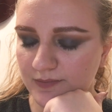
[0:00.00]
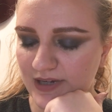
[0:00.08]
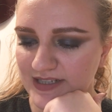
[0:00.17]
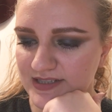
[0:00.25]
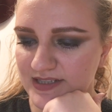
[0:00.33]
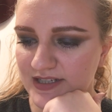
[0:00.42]

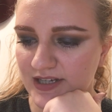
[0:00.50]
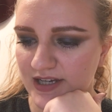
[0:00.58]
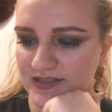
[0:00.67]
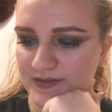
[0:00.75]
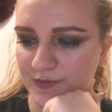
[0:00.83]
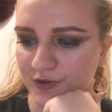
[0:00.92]
by
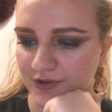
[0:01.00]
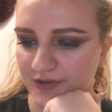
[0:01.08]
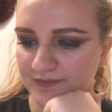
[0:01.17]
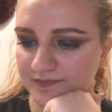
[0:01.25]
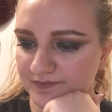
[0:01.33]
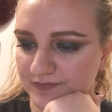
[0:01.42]
C.S.
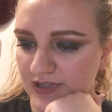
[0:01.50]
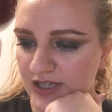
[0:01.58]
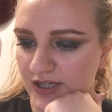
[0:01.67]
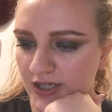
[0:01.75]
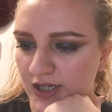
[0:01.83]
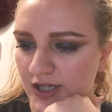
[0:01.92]
Muir
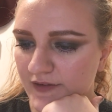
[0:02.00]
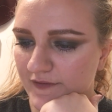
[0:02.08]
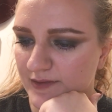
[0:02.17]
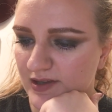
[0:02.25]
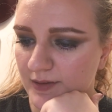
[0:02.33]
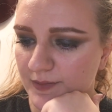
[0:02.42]

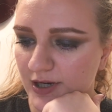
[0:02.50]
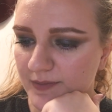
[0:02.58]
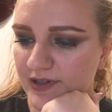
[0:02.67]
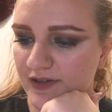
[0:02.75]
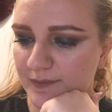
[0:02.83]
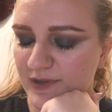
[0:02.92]
from the
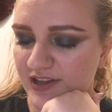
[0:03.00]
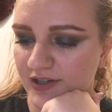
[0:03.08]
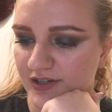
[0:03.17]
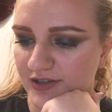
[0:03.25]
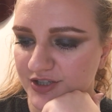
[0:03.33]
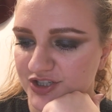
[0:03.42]
Department of
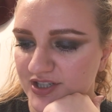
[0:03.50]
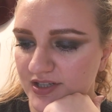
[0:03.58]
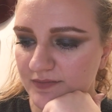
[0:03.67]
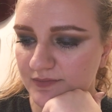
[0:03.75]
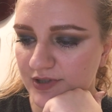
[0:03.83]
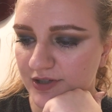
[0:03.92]
Pathology,
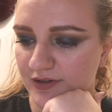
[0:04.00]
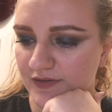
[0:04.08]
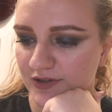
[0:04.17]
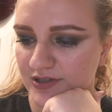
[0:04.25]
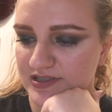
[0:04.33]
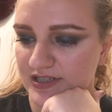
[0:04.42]

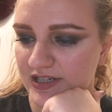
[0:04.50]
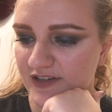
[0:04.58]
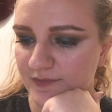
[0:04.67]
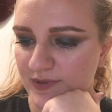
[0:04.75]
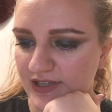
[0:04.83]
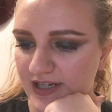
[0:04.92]
University
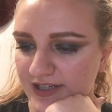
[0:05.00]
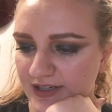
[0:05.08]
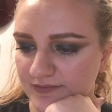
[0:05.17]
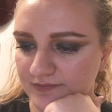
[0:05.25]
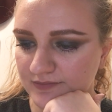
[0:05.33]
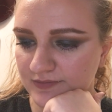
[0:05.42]
of
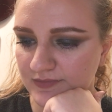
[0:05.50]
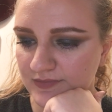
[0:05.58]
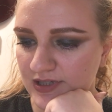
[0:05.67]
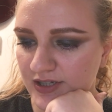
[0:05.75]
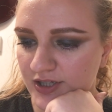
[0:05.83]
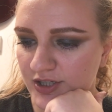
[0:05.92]
Malaya.
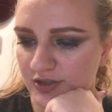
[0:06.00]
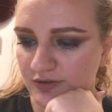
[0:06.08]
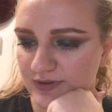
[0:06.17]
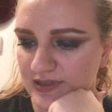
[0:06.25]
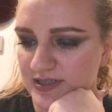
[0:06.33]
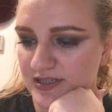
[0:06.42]

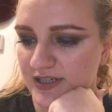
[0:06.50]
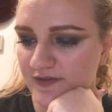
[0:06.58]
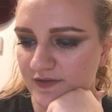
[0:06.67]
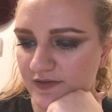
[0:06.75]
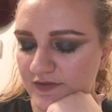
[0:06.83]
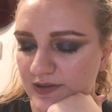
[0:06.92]

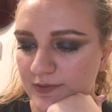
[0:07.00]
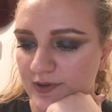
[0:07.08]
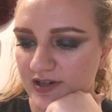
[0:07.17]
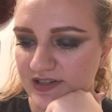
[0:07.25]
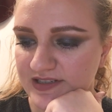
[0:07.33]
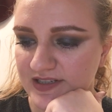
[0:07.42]
Received
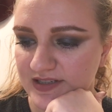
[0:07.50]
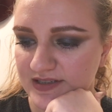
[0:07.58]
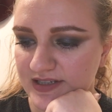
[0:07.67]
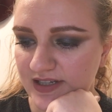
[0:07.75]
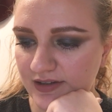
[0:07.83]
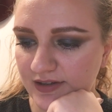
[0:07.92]
February
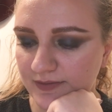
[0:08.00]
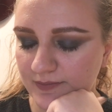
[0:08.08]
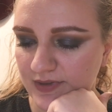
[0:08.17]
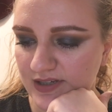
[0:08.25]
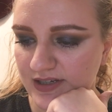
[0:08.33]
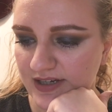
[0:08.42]
16,
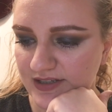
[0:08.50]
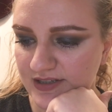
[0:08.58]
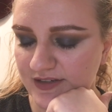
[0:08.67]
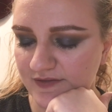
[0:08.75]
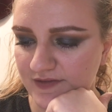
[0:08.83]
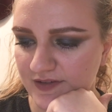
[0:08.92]

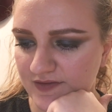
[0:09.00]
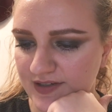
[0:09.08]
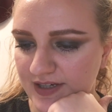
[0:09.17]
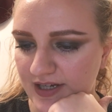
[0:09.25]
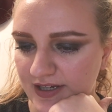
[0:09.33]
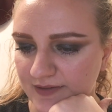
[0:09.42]

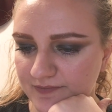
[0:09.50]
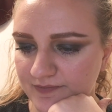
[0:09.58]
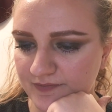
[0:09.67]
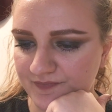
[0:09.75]
1959.